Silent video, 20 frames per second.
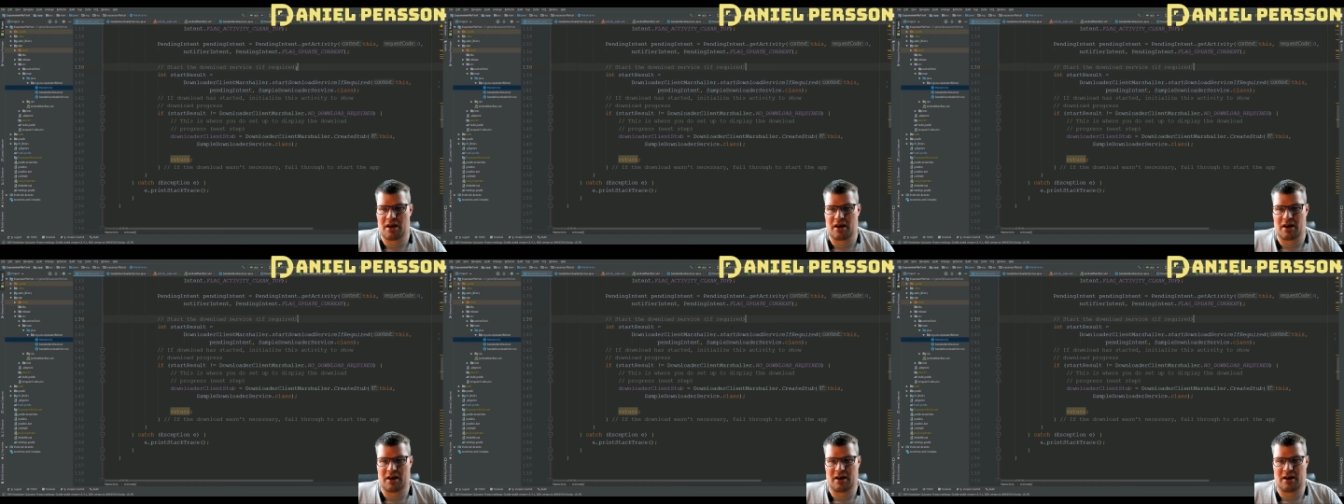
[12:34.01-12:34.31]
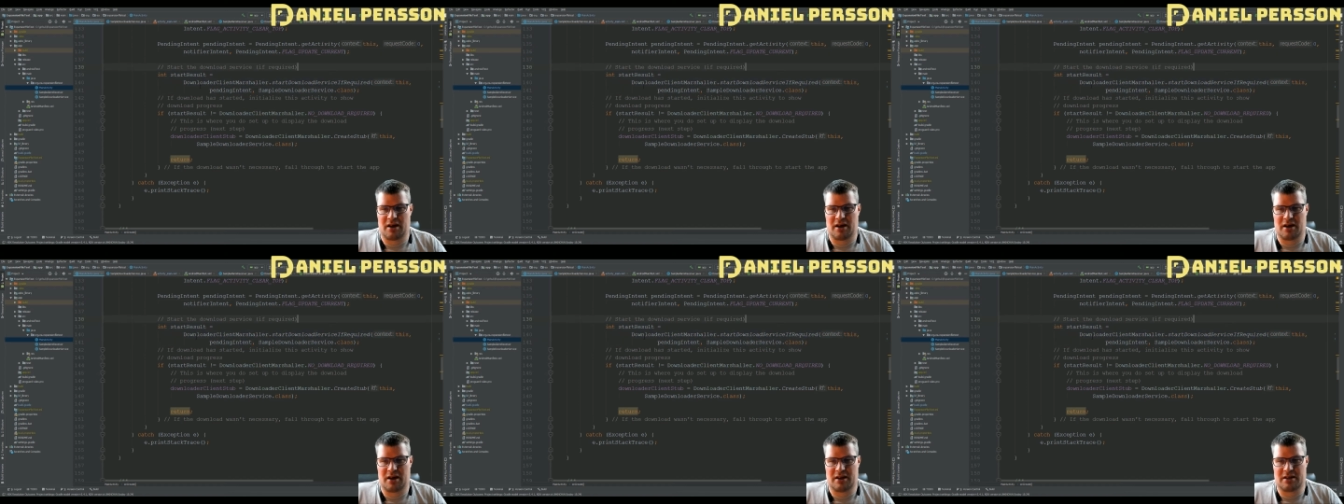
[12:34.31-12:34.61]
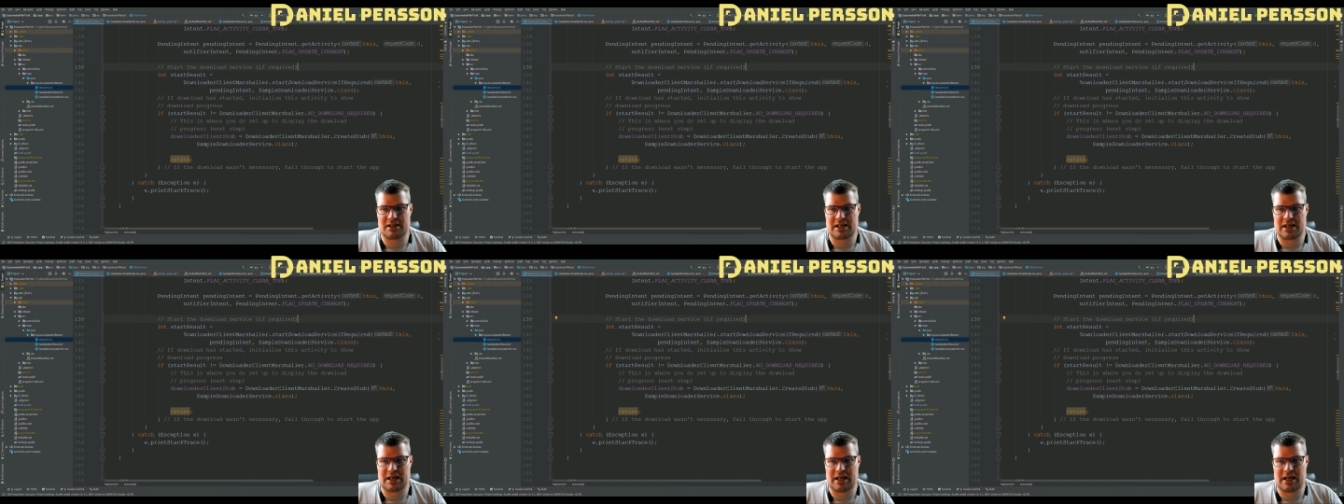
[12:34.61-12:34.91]

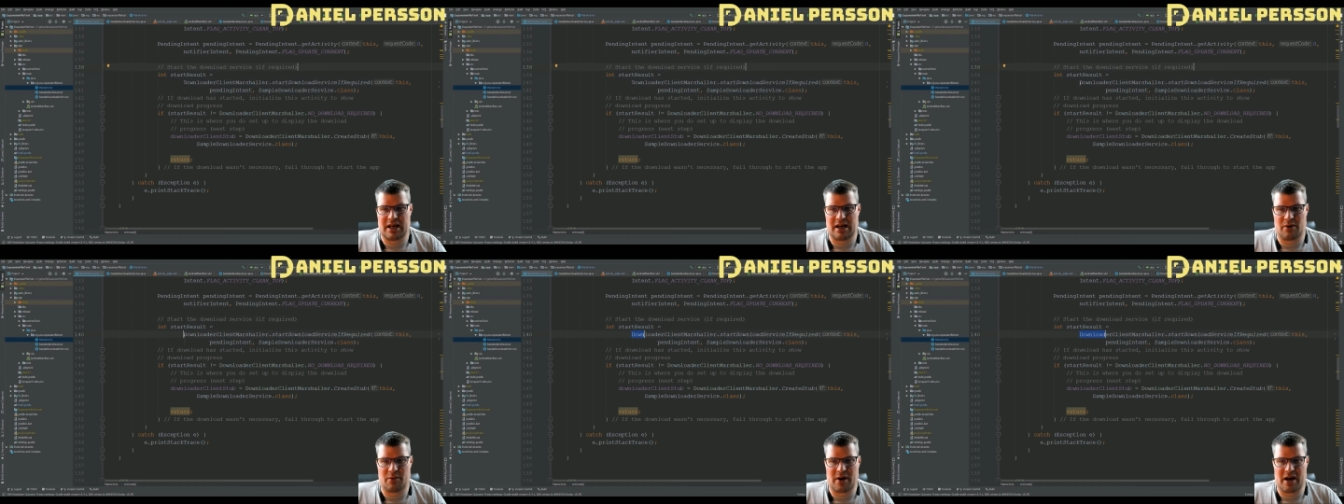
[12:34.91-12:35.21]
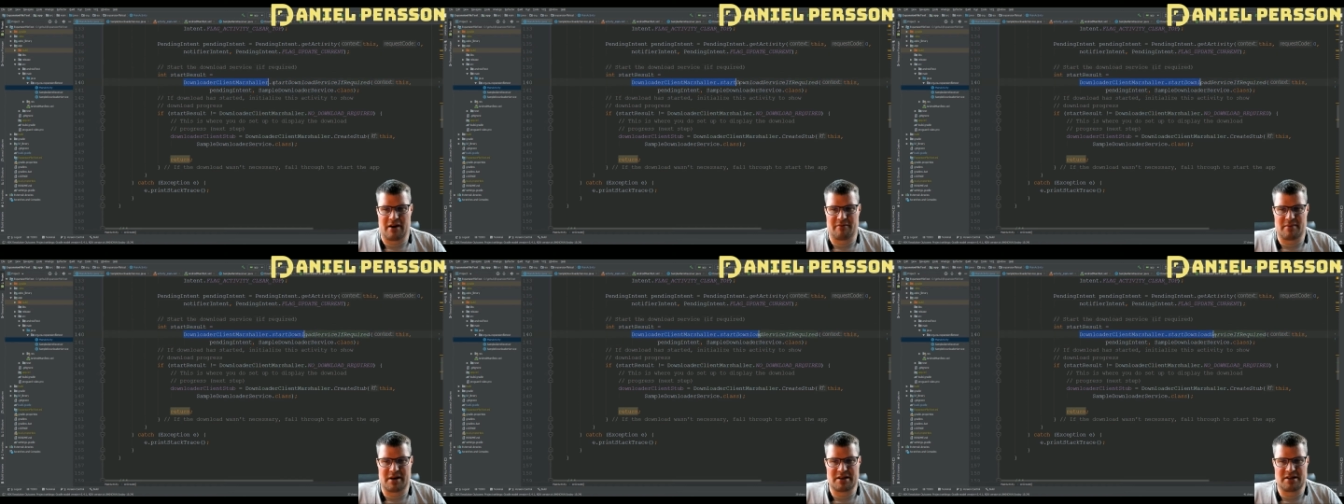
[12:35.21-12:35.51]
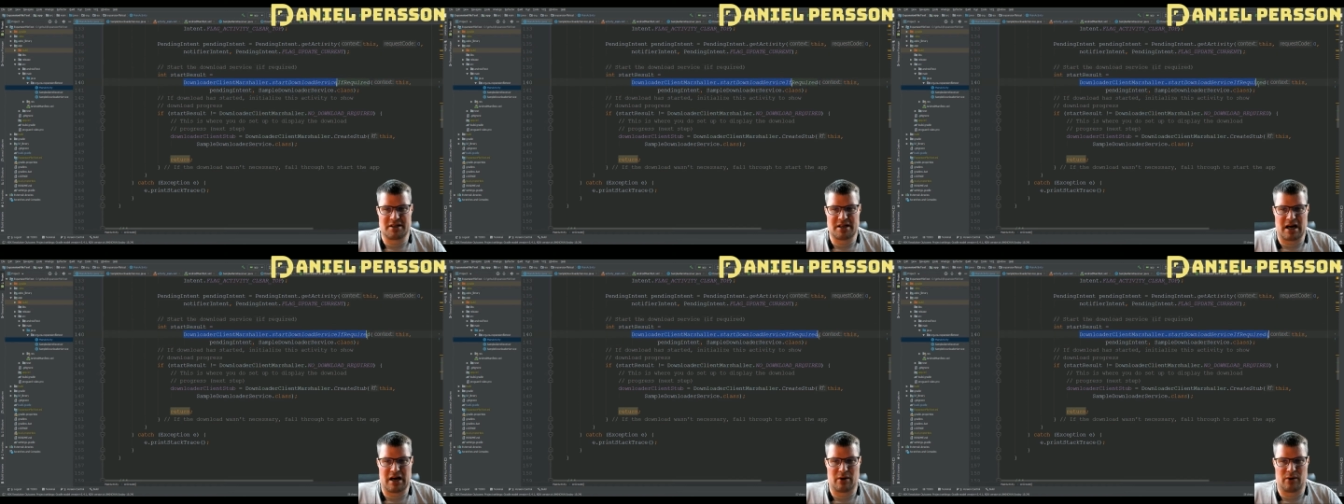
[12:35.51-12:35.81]
And here we have my
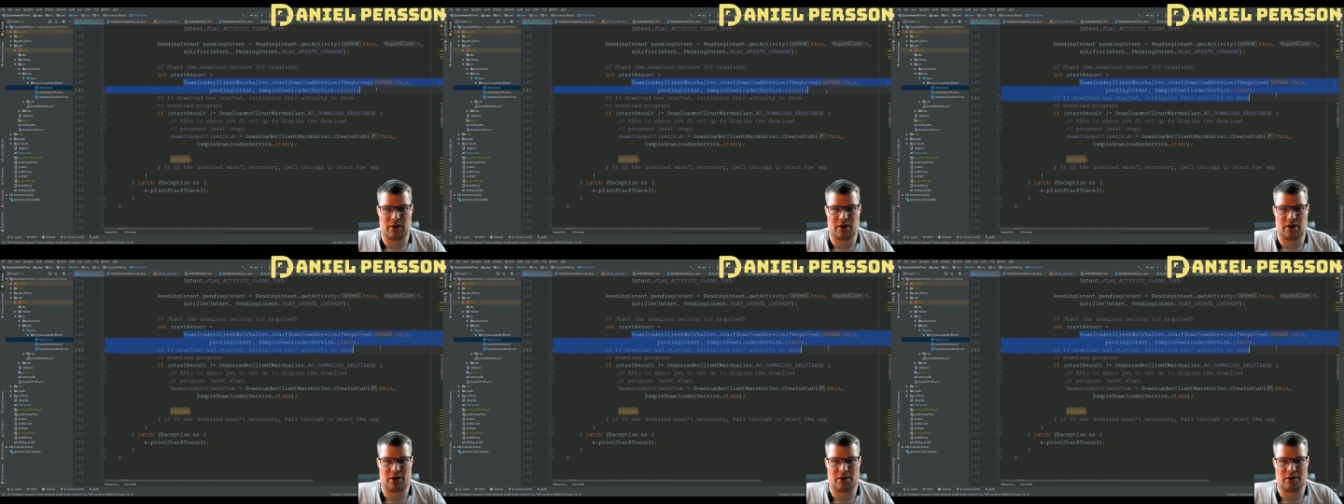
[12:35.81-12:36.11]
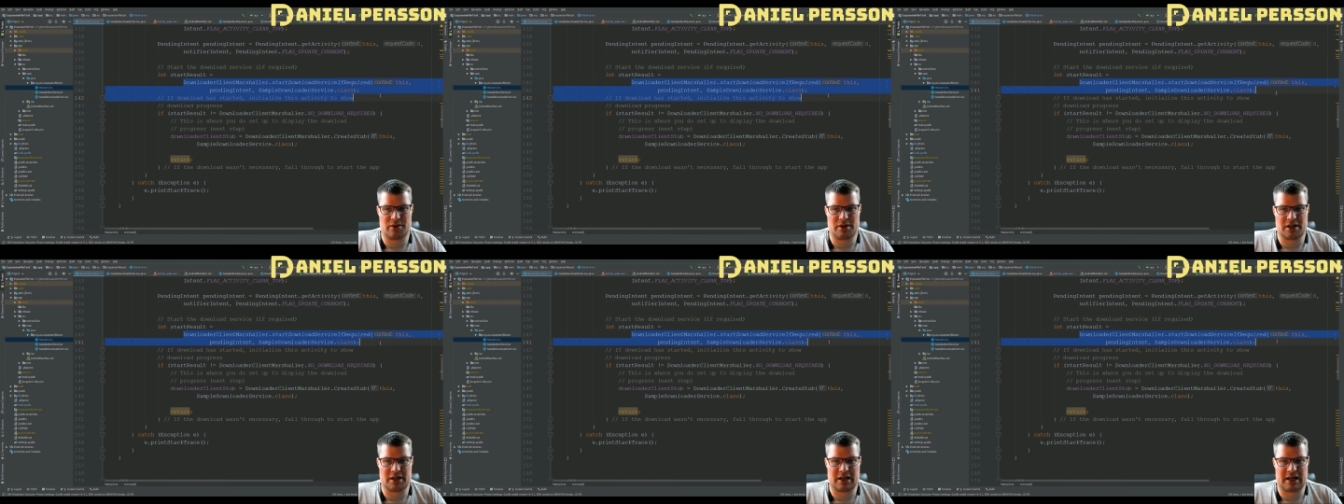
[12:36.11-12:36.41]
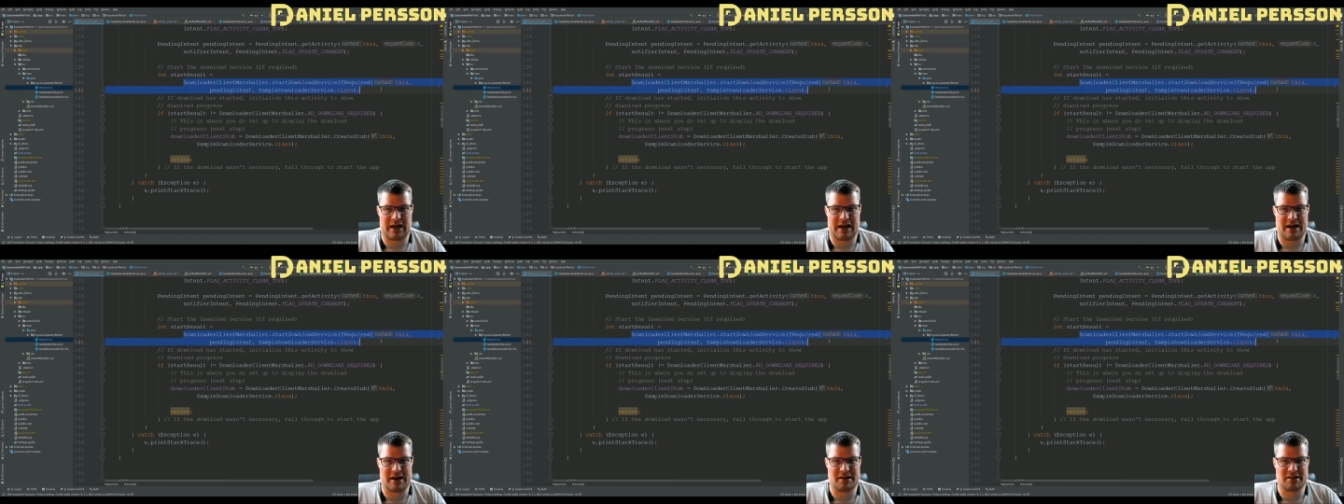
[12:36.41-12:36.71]
download
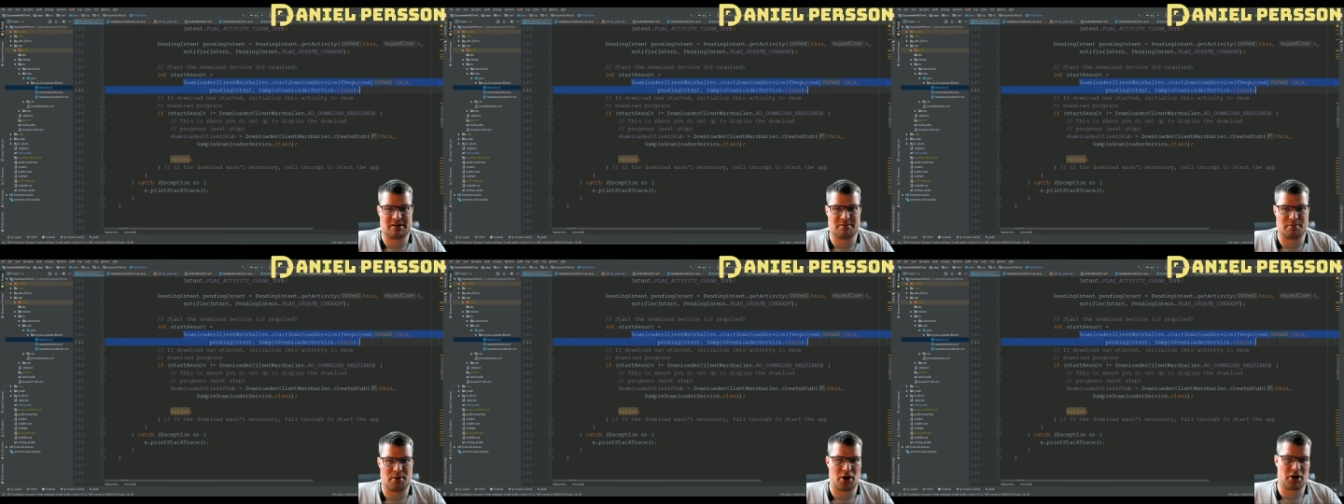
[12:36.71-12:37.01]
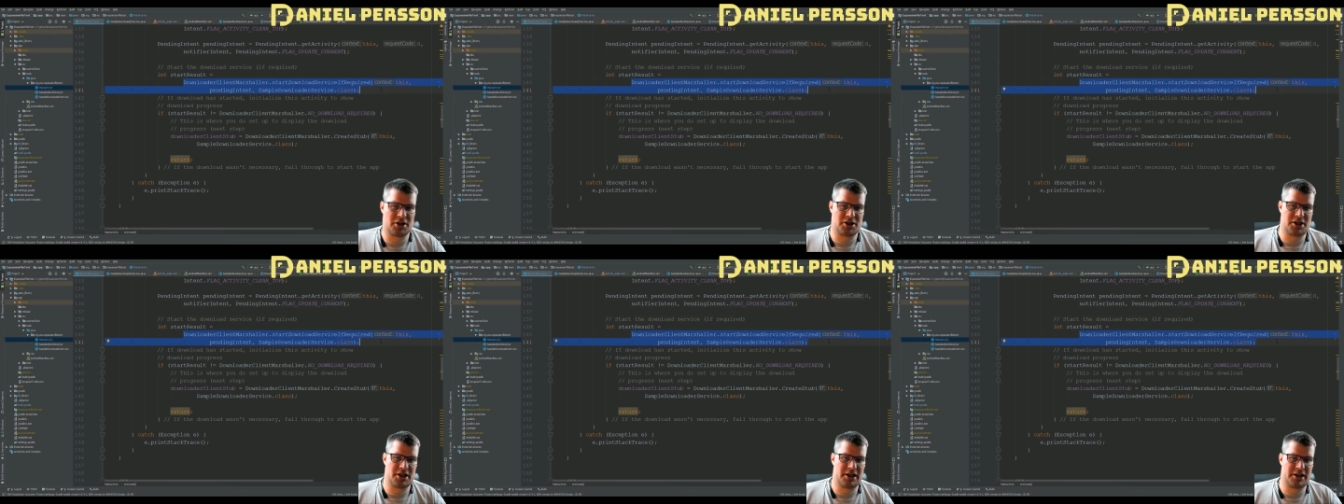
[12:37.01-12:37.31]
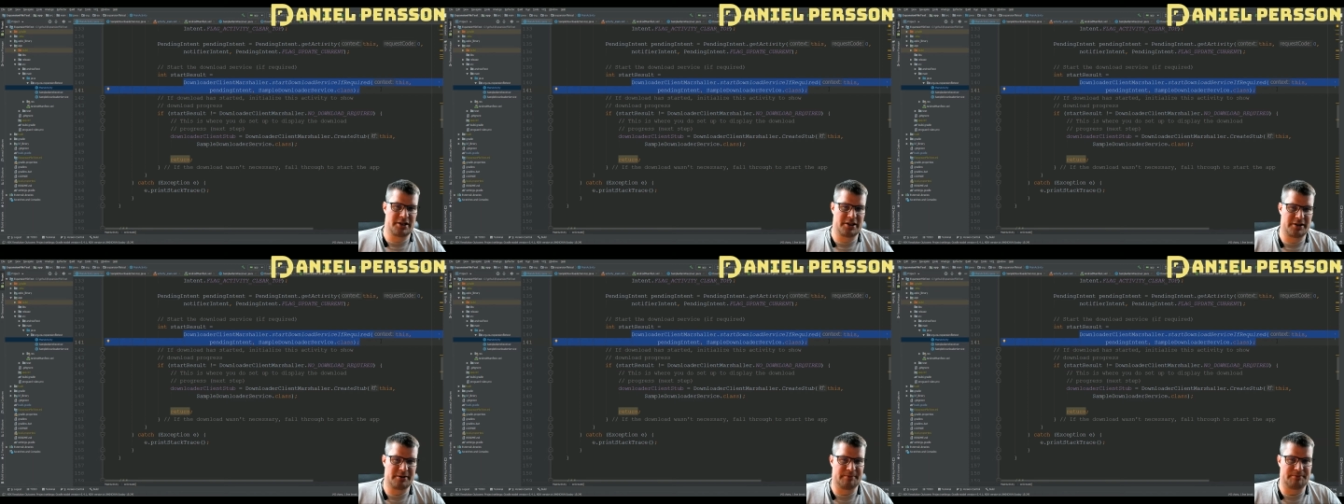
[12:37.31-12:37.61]
client
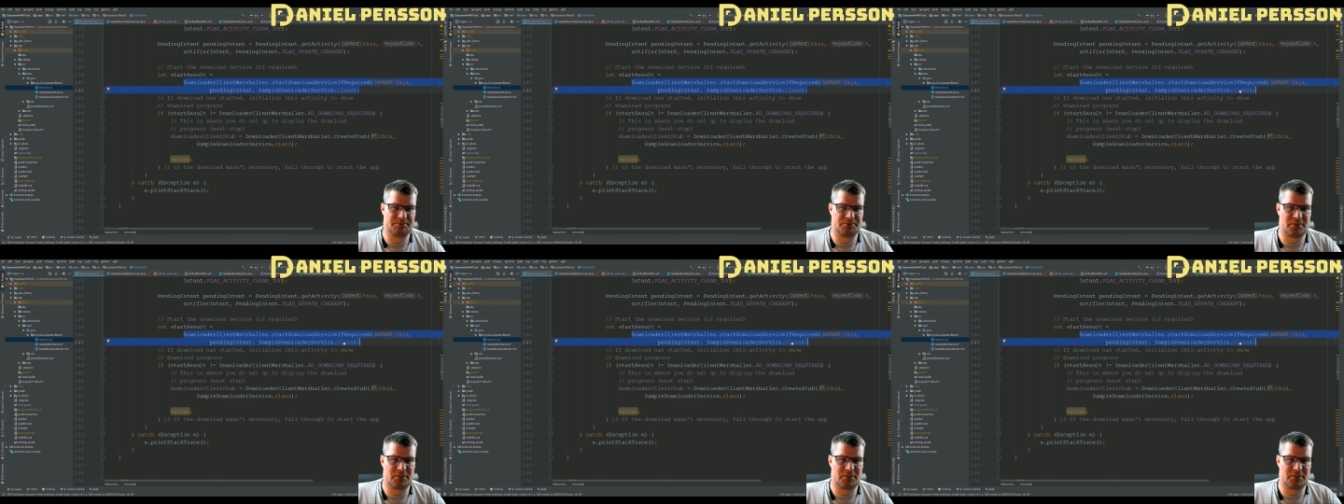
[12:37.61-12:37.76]
marshaller.